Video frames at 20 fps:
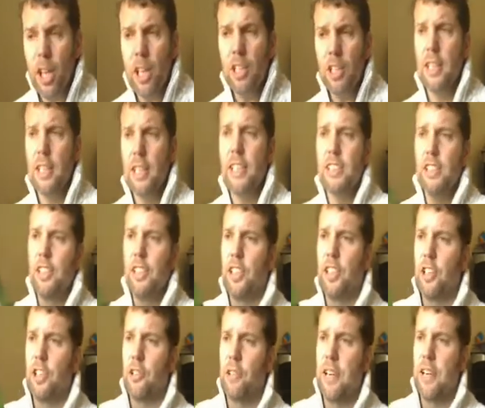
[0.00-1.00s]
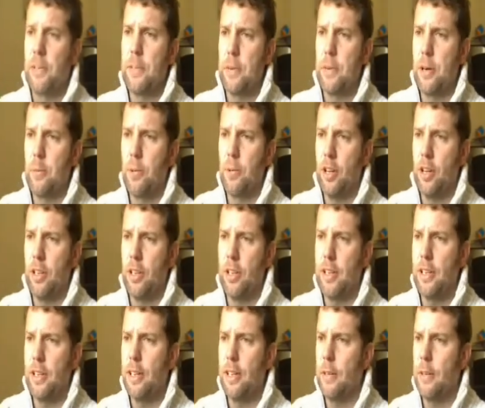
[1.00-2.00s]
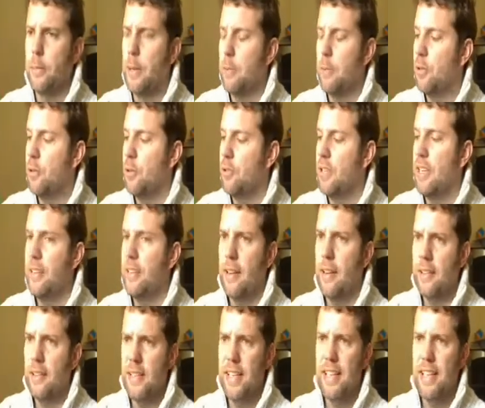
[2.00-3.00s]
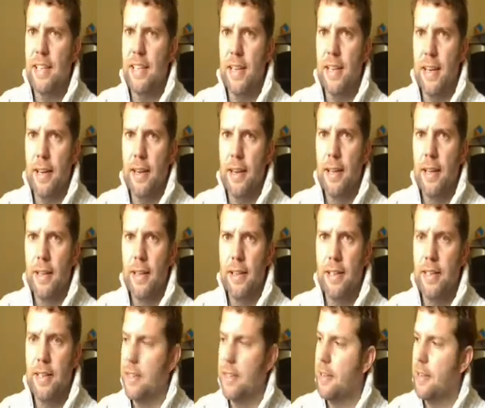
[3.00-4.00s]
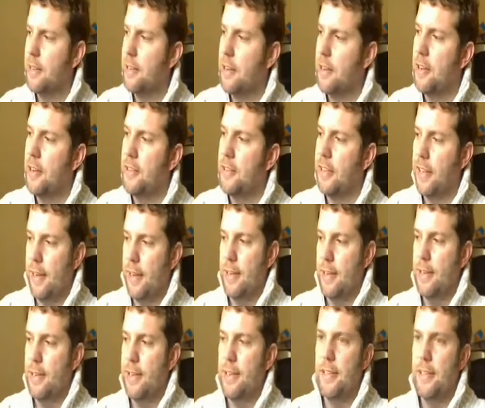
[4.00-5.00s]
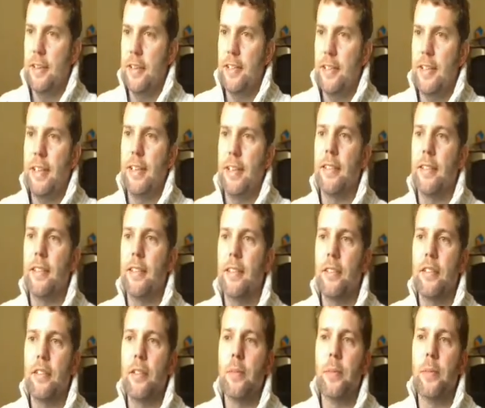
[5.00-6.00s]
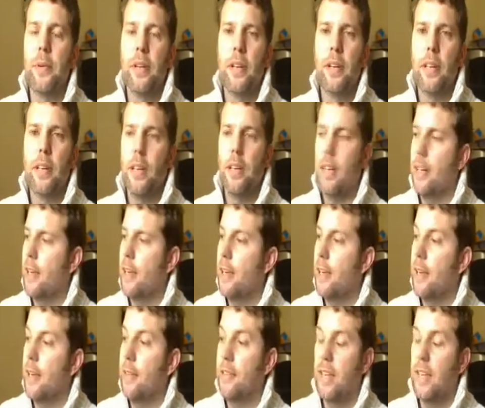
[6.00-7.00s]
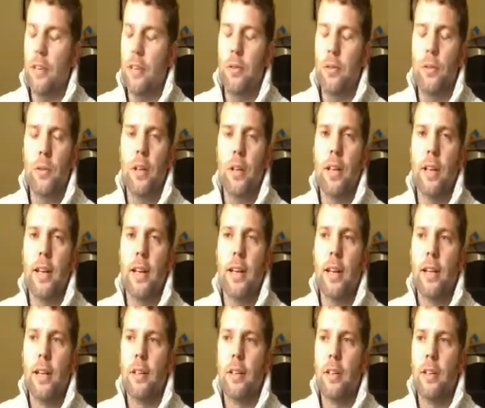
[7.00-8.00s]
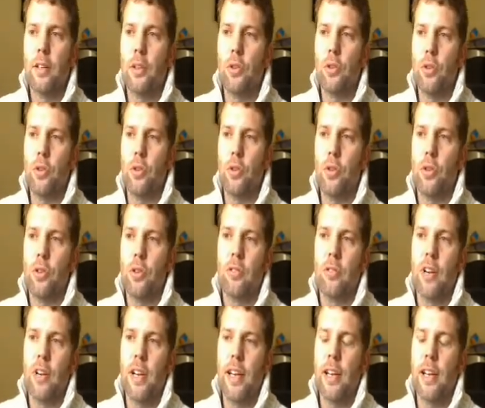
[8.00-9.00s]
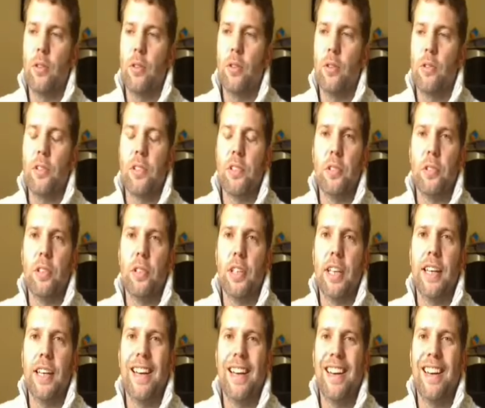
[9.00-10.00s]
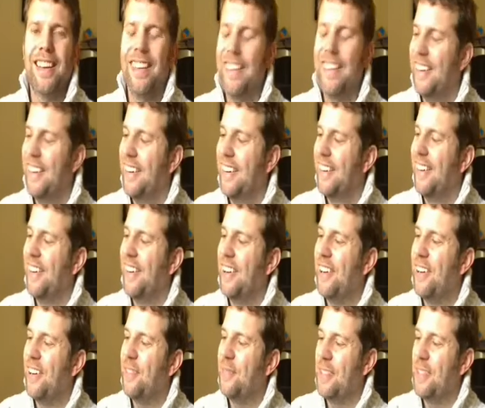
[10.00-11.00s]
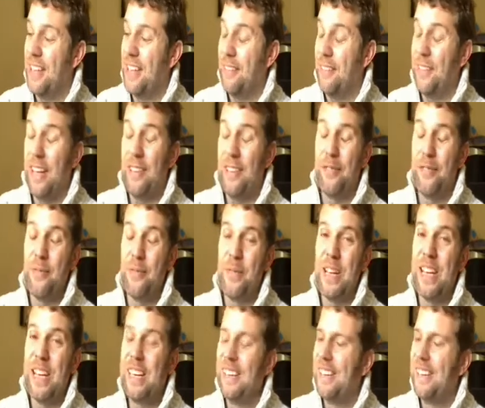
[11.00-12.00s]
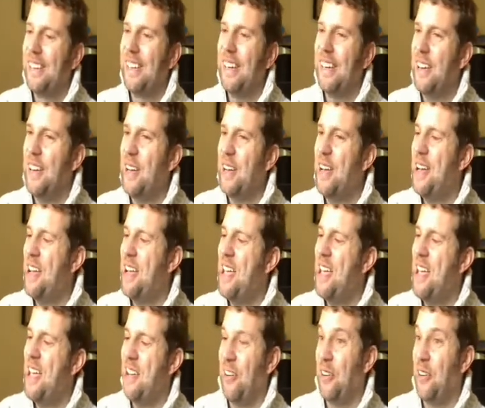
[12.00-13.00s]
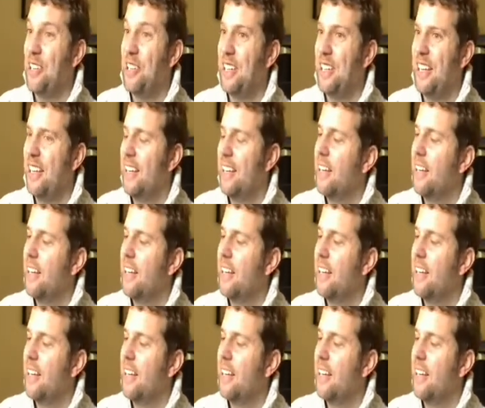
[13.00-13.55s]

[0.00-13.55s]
So let's look at the Green Smoke product in a little bit more detail. As you can see, this is the starter kit. It says starter kit in the top left-hand corner there, or right-hand corner as you're looking at it. It's left-hand for me, honestly.